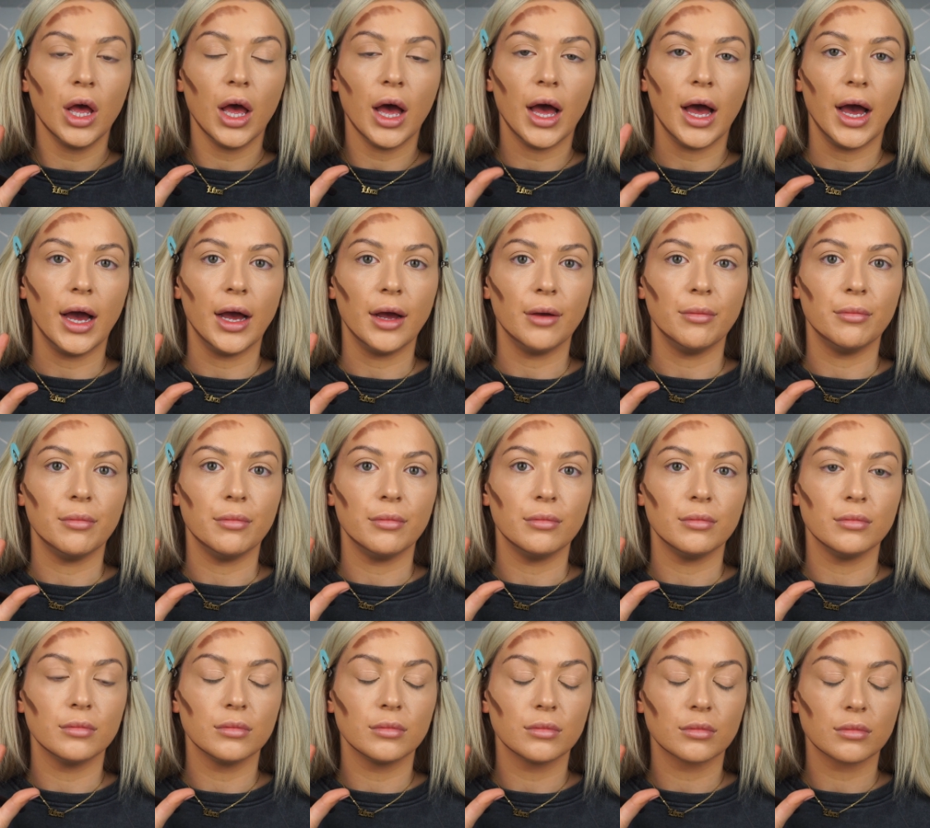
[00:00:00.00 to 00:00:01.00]
Um,
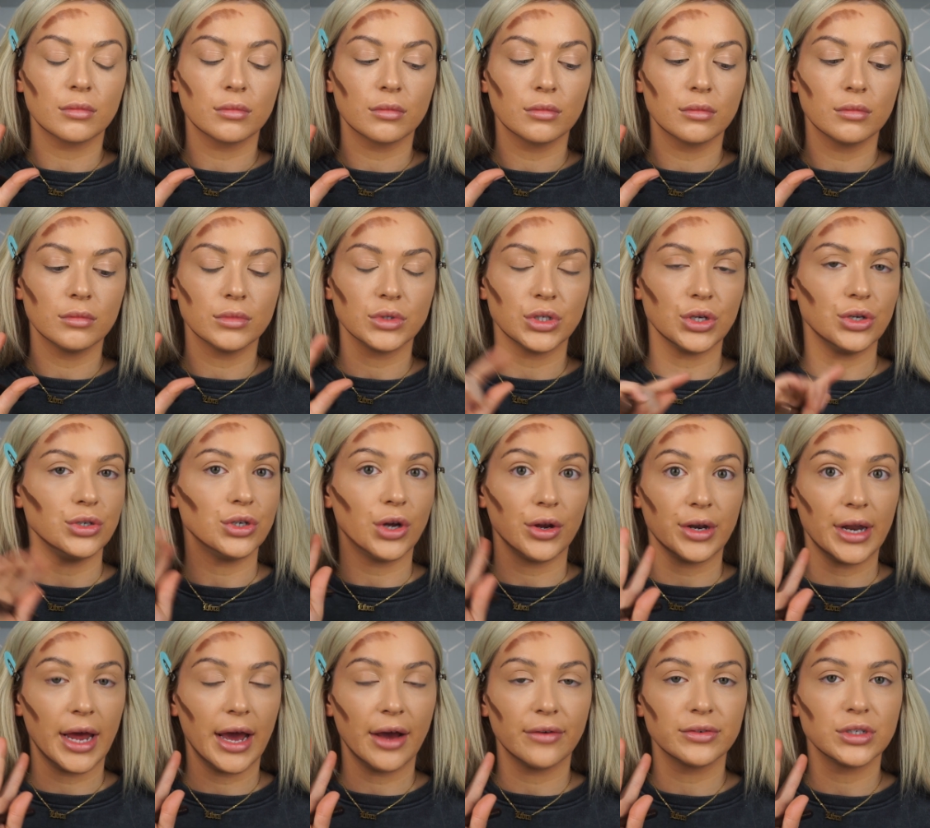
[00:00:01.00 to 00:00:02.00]
so you
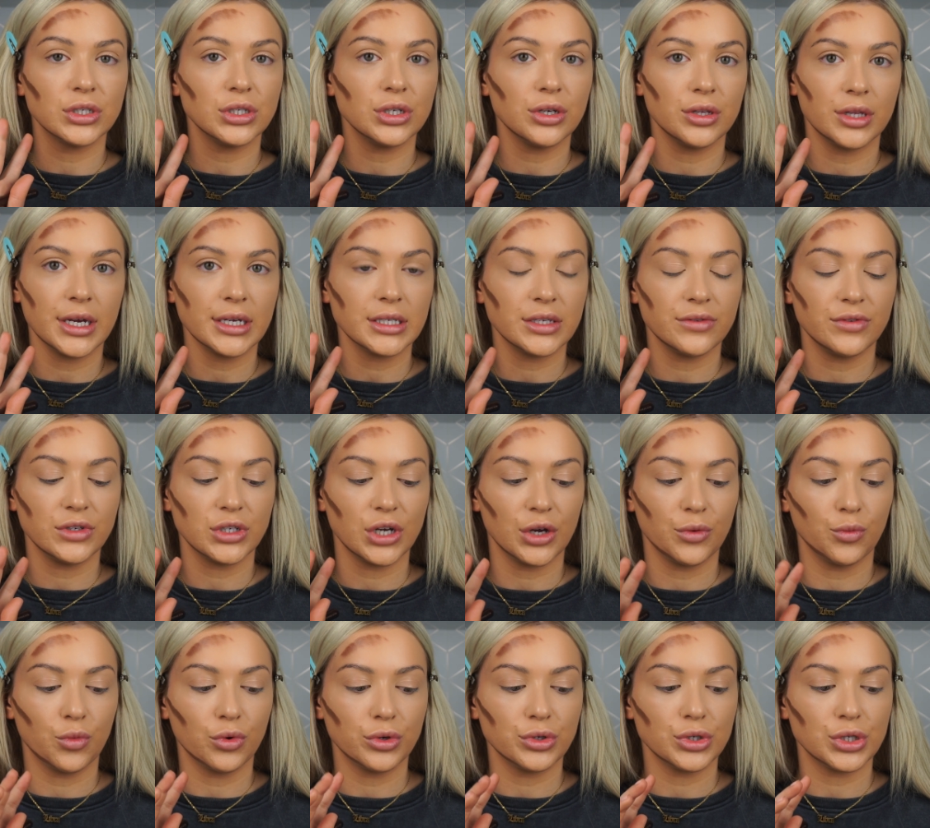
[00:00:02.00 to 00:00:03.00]
don't have to do this if you
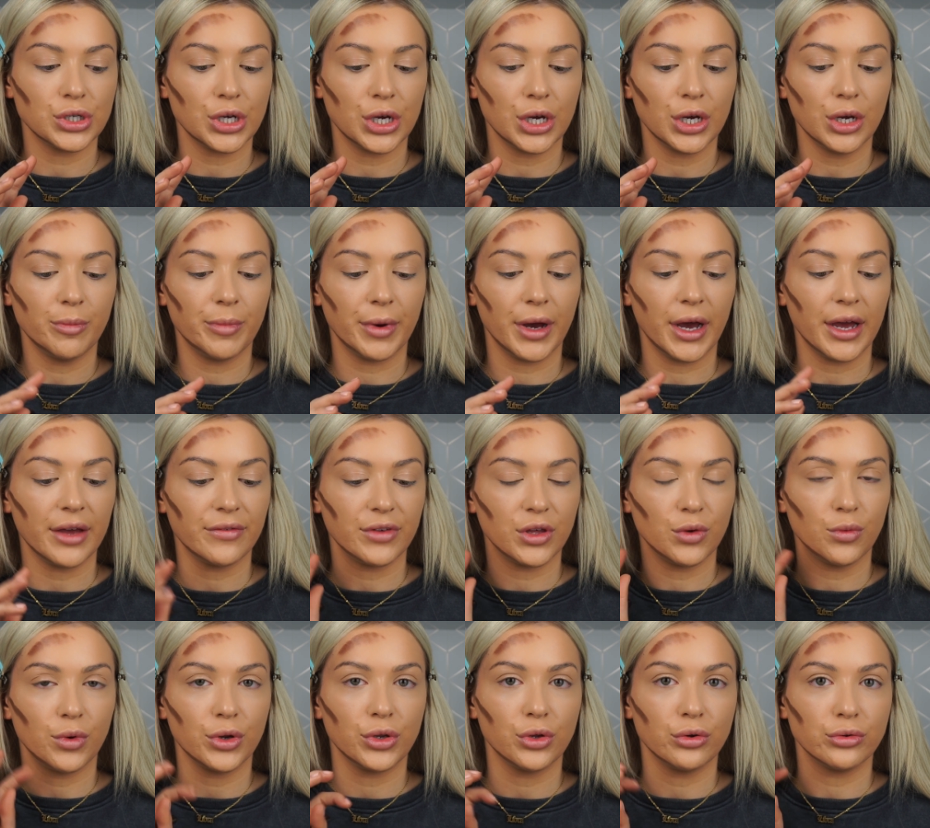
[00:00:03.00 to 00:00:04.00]
don't want to, but if
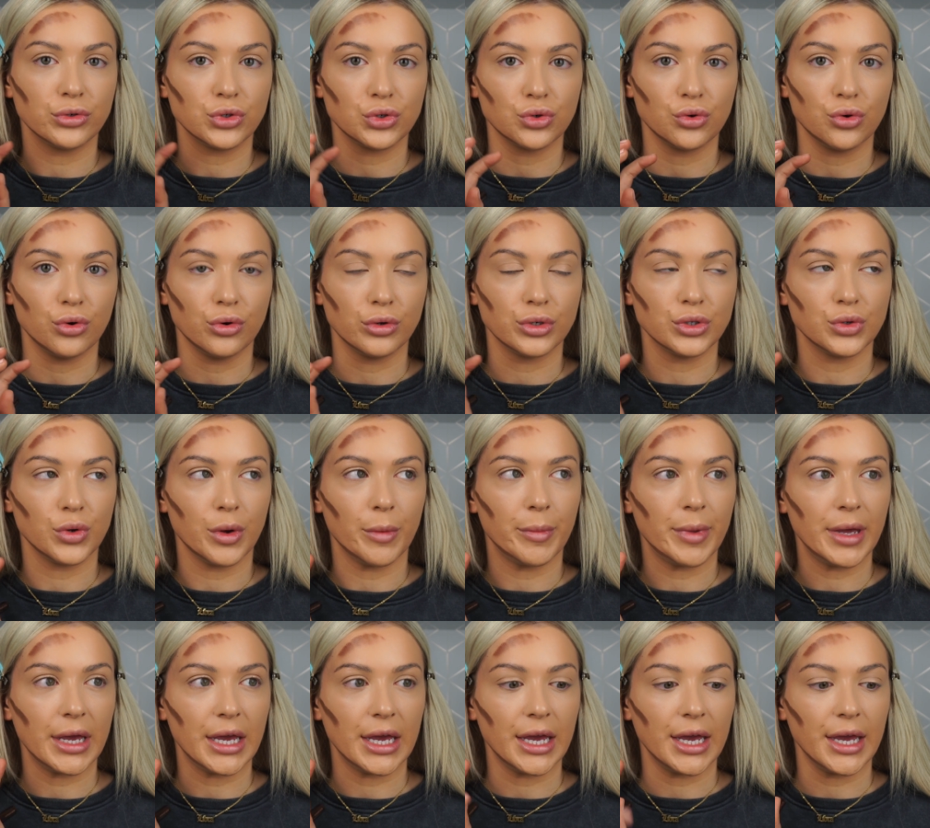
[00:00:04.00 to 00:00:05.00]
you want your jaw to
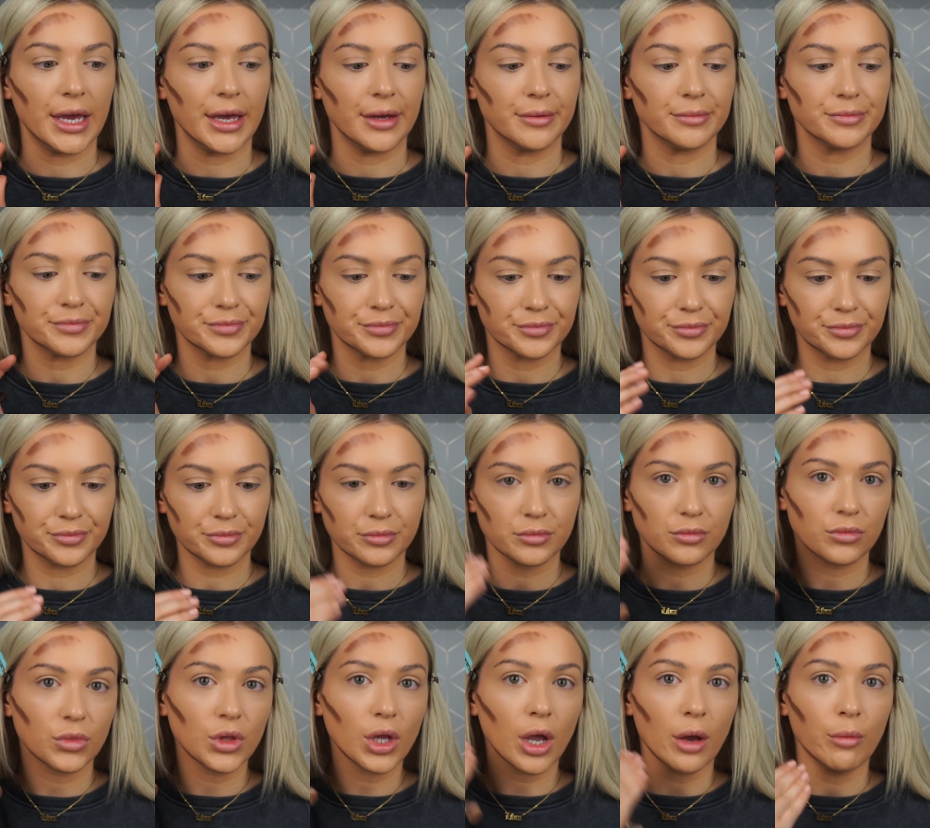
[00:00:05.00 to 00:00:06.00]
appear
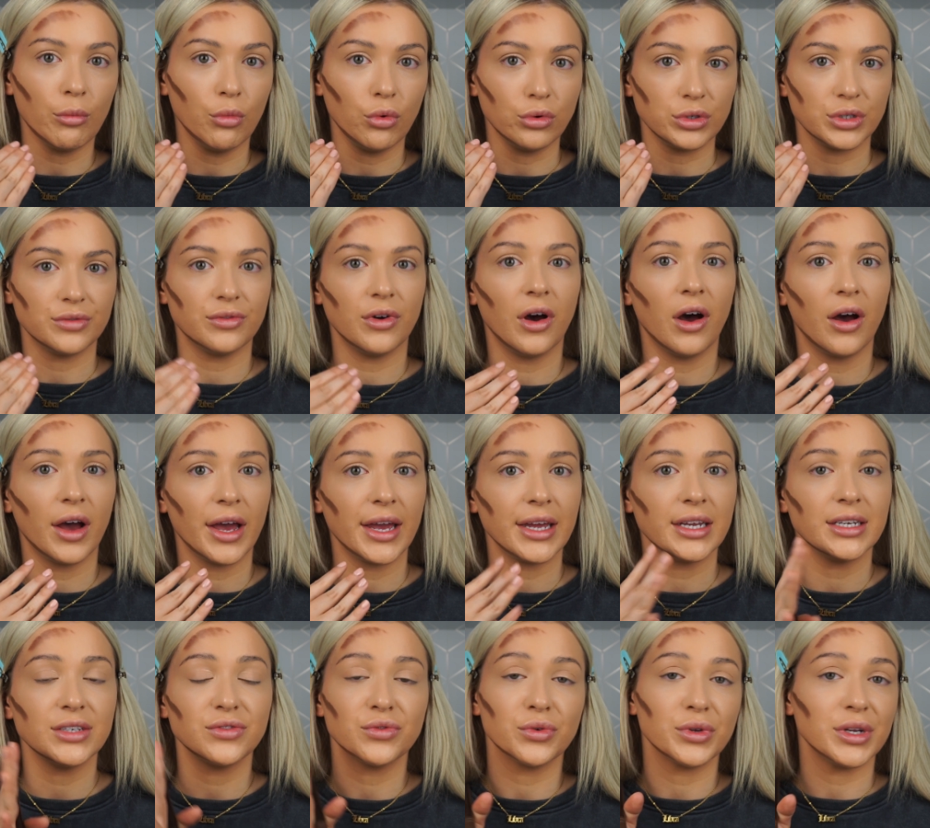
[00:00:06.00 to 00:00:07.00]
more
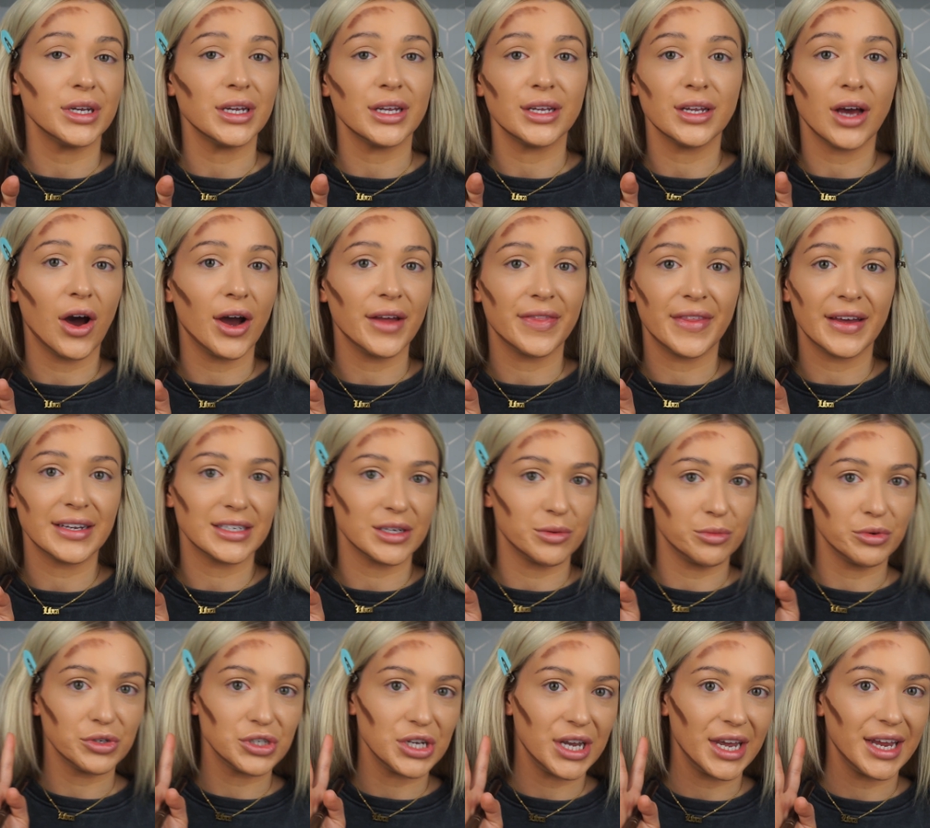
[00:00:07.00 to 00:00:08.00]
defined, if you want to hide that
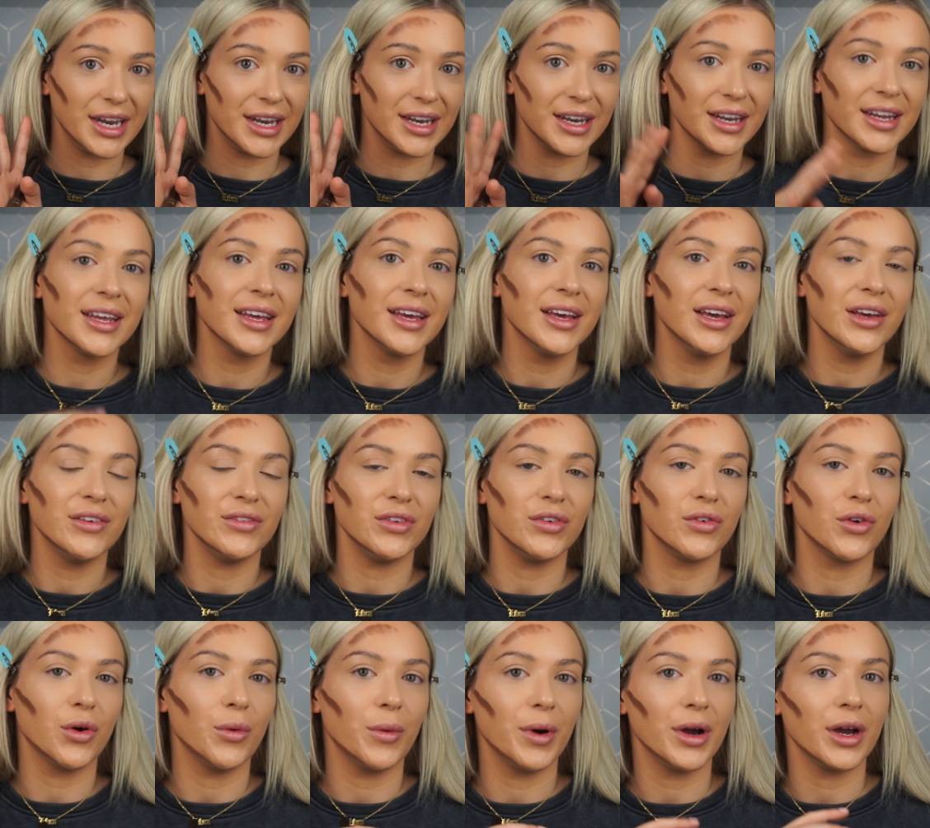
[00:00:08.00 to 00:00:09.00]
double chin, if
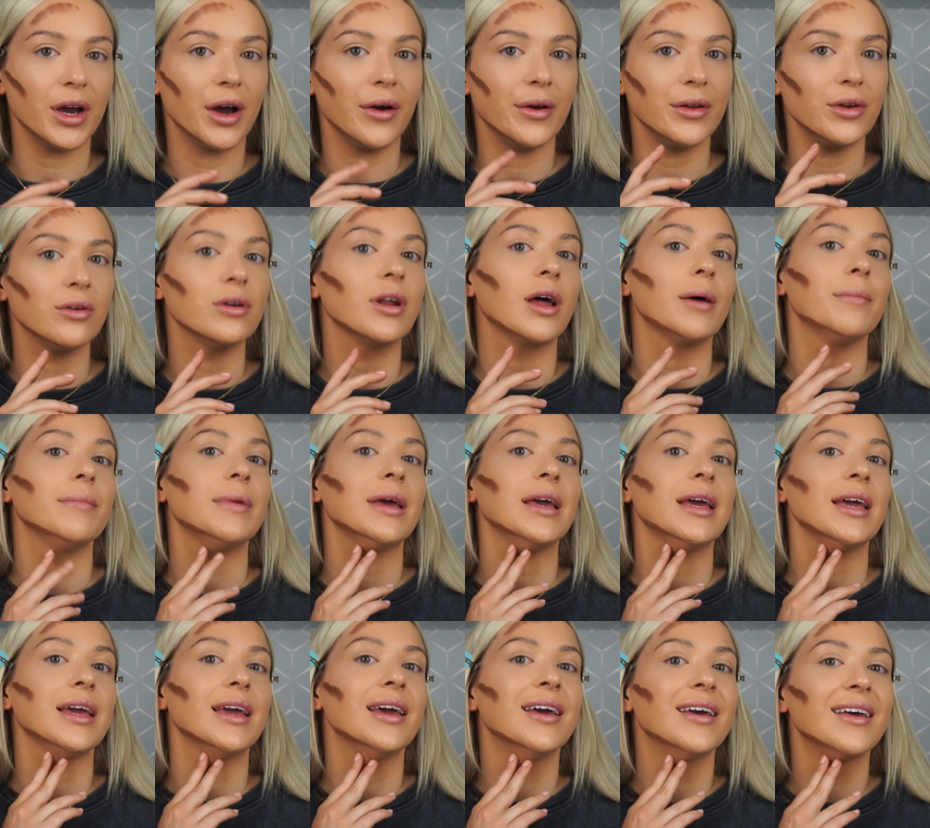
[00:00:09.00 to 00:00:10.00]
you've got one going on like
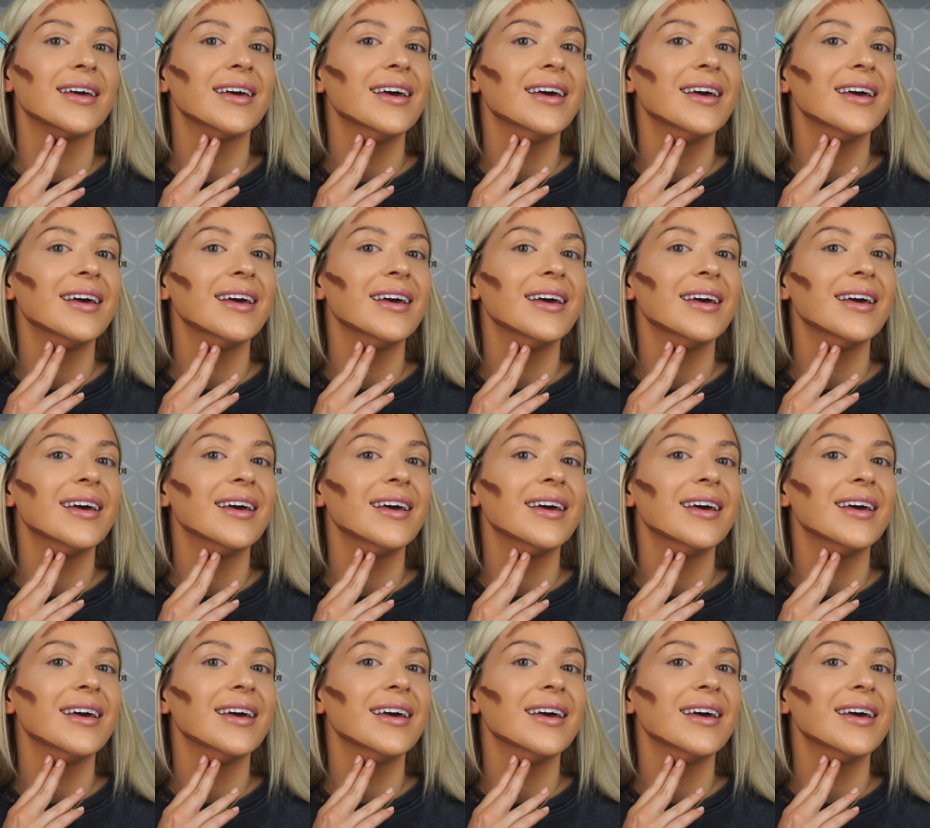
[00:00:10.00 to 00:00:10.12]
me,